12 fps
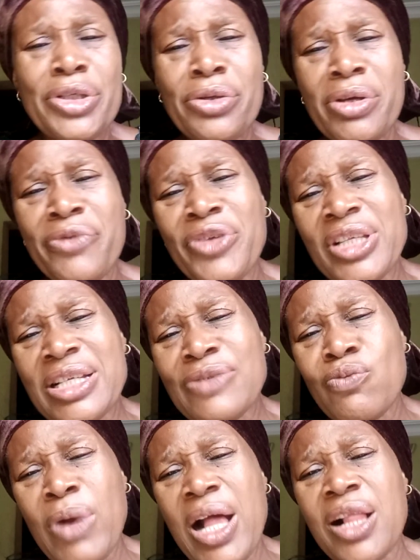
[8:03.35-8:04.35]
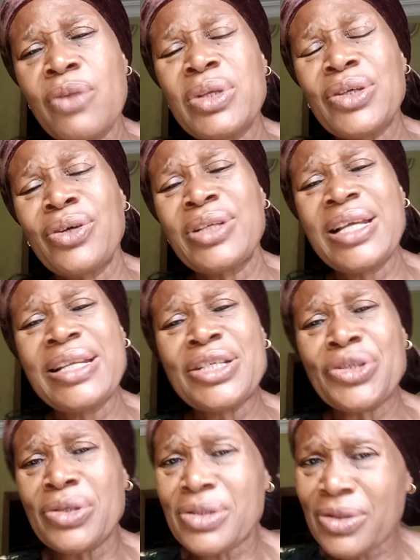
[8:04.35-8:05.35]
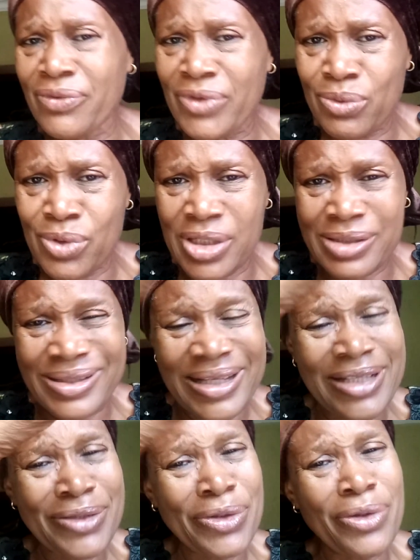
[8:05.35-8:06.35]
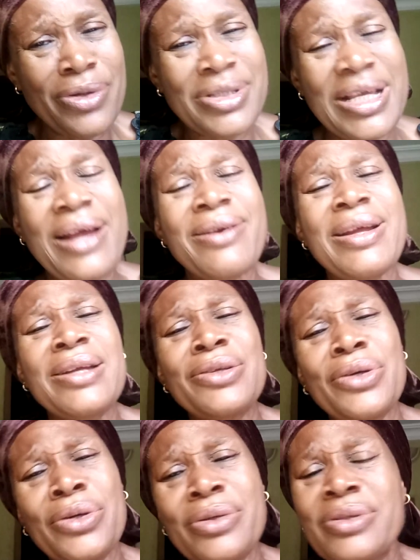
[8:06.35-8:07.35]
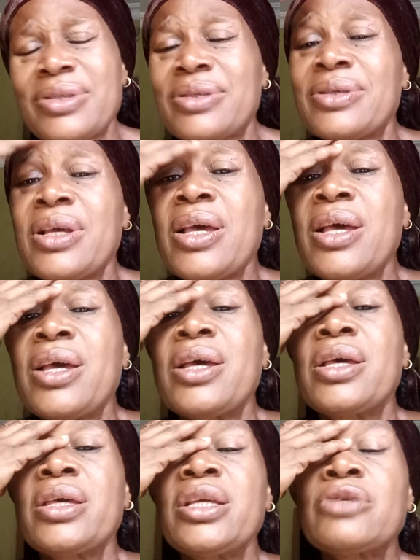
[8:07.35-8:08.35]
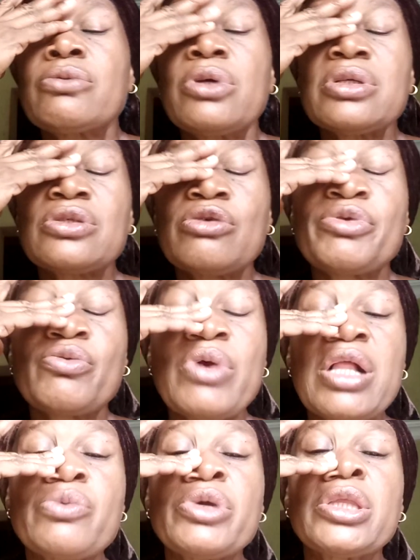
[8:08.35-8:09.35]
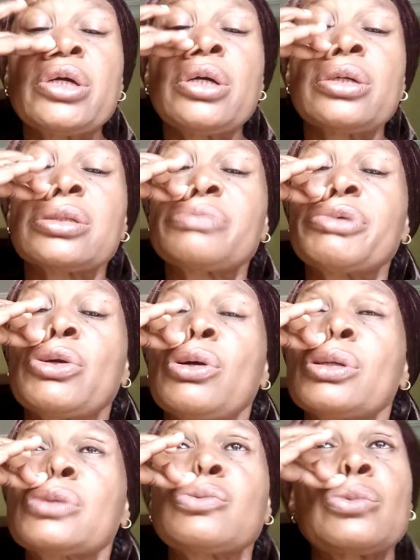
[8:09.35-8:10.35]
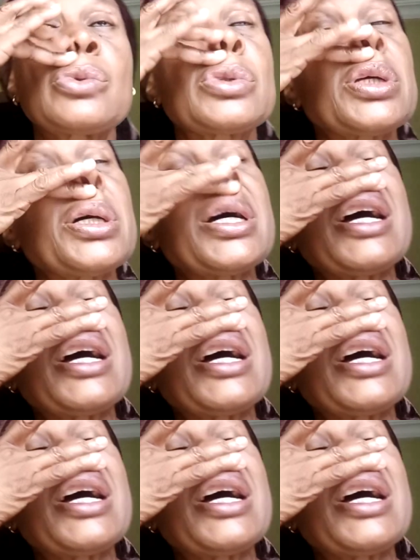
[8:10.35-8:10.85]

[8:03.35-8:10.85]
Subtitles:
You know, if it is well with other nations of the world, especially those around us, it will also be well with us, because we will not